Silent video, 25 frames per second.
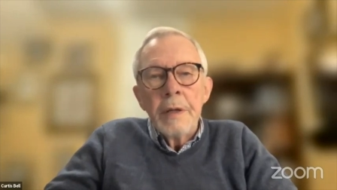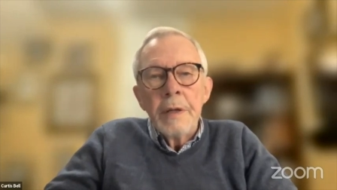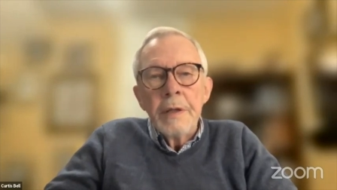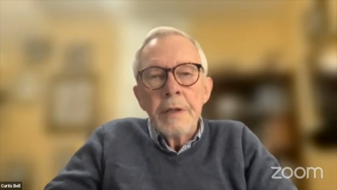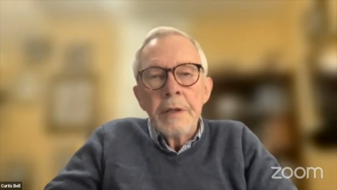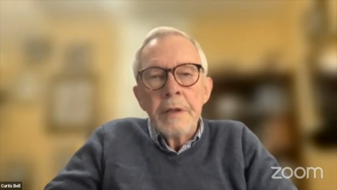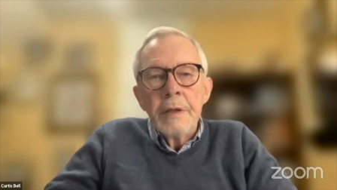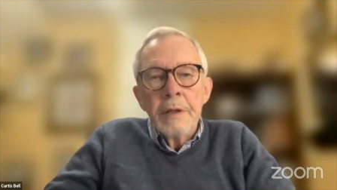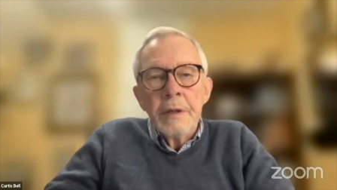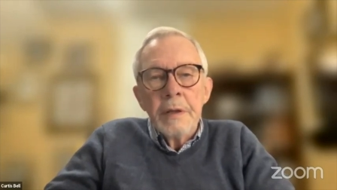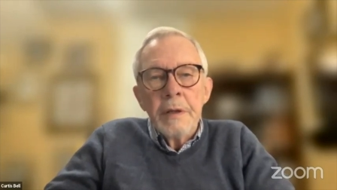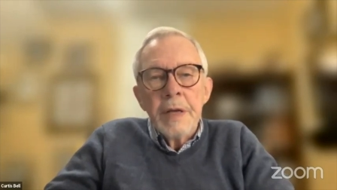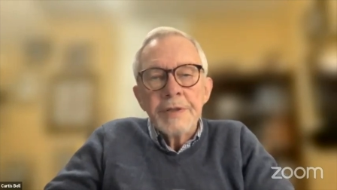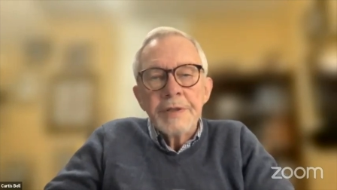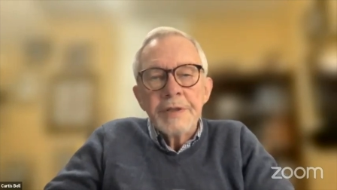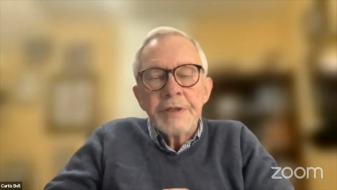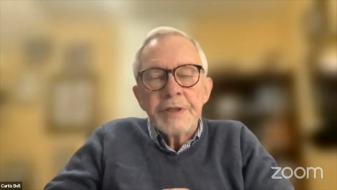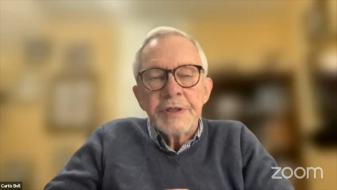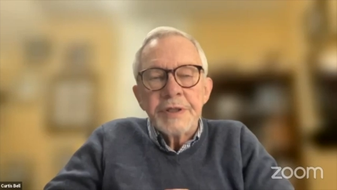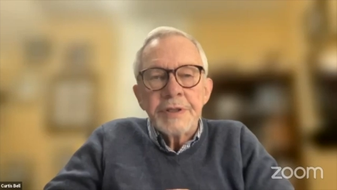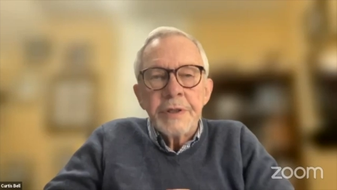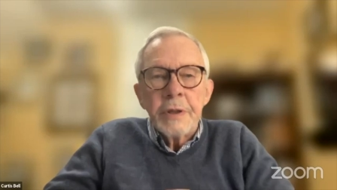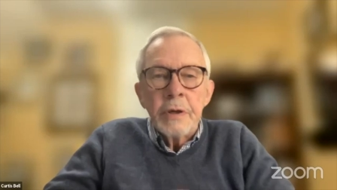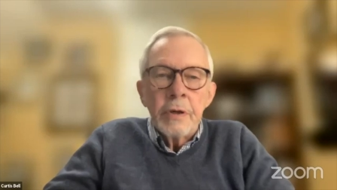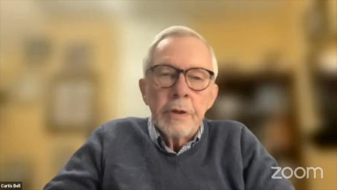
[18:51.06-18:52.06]

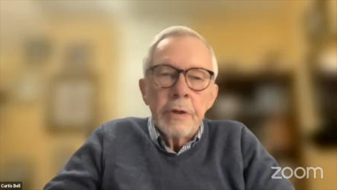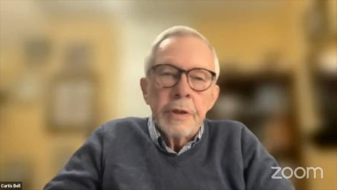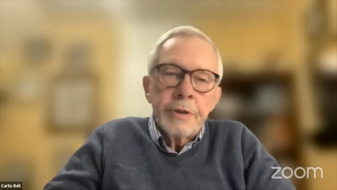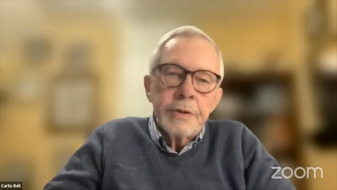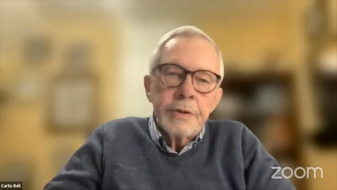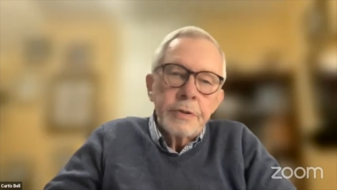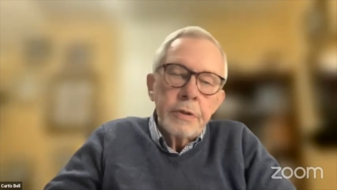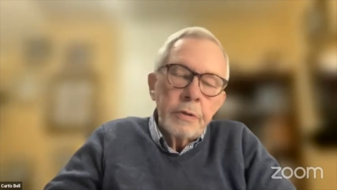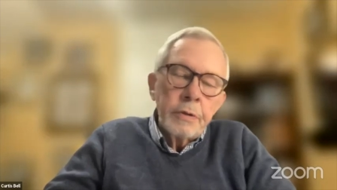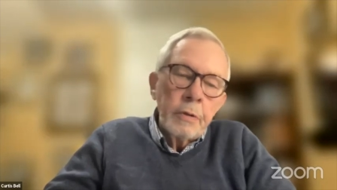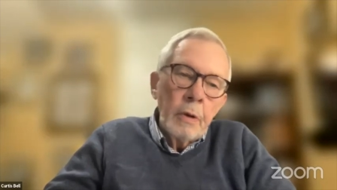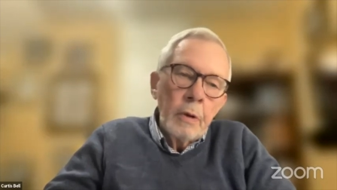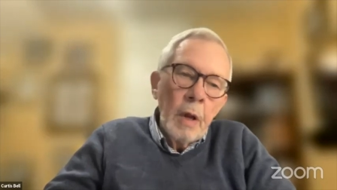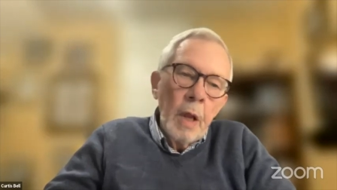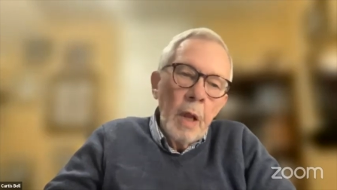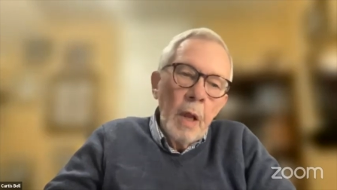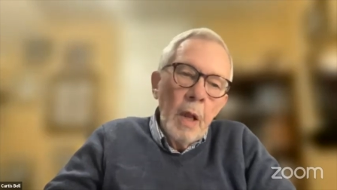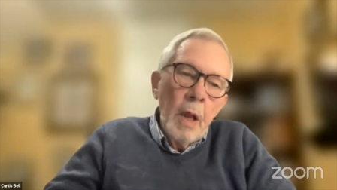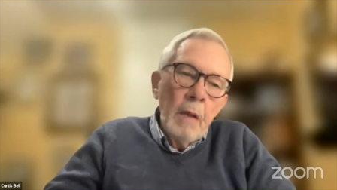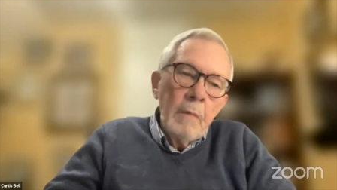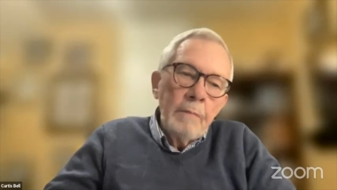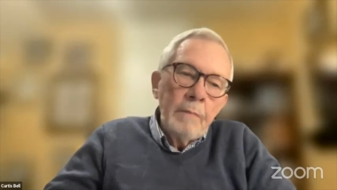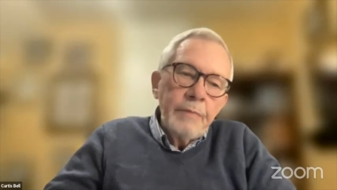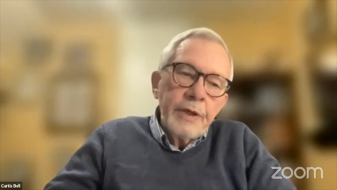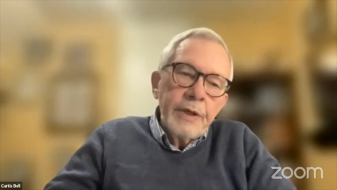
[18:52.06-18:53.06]
necessary to
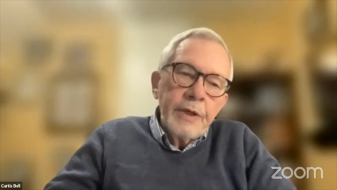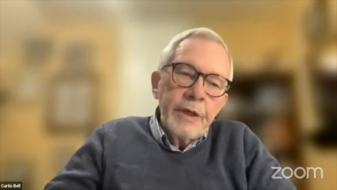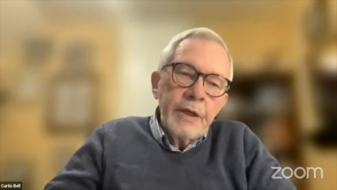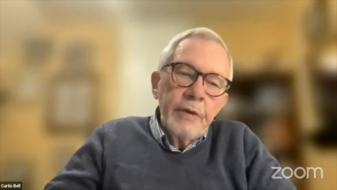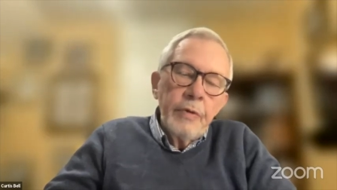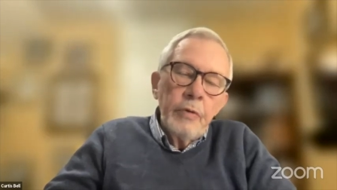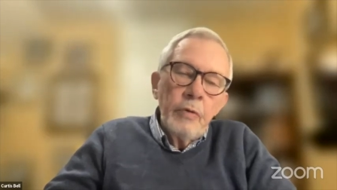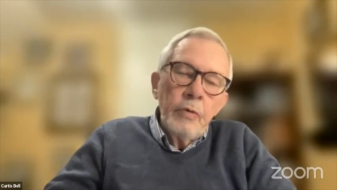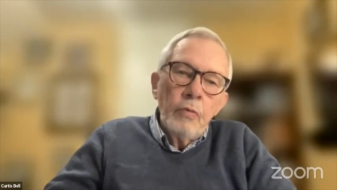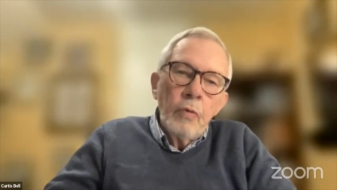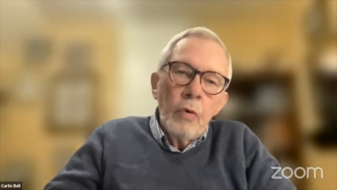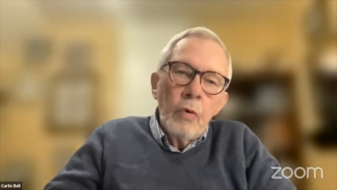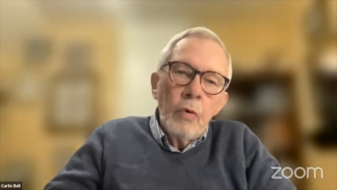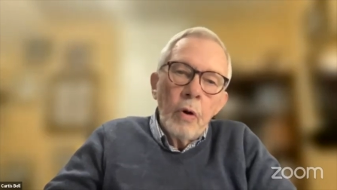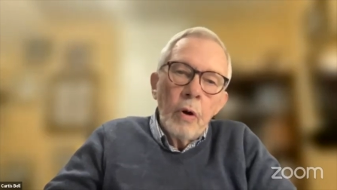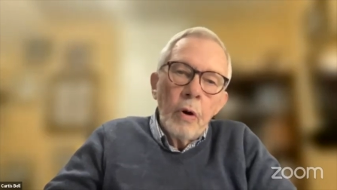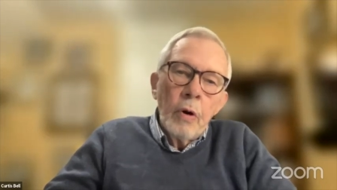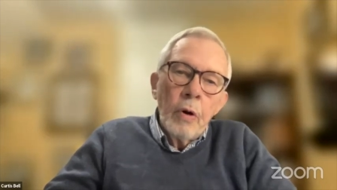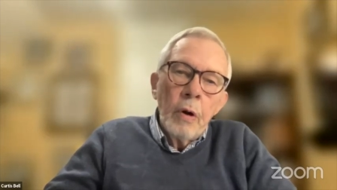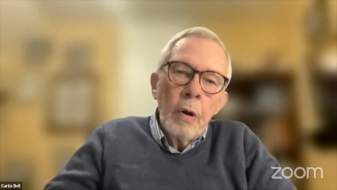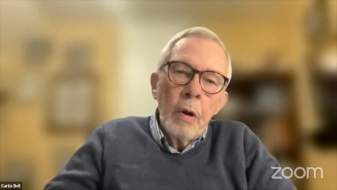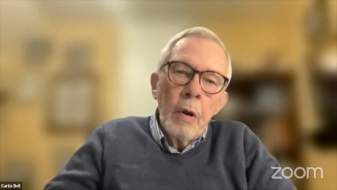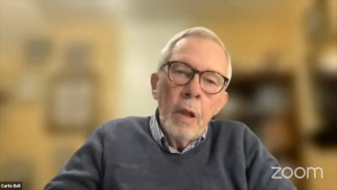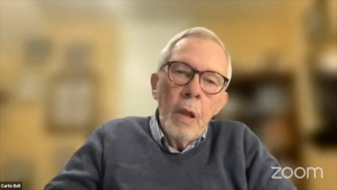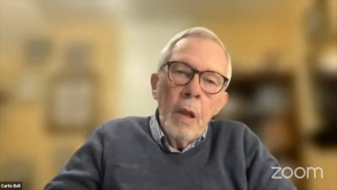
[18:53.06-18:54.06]
begin the war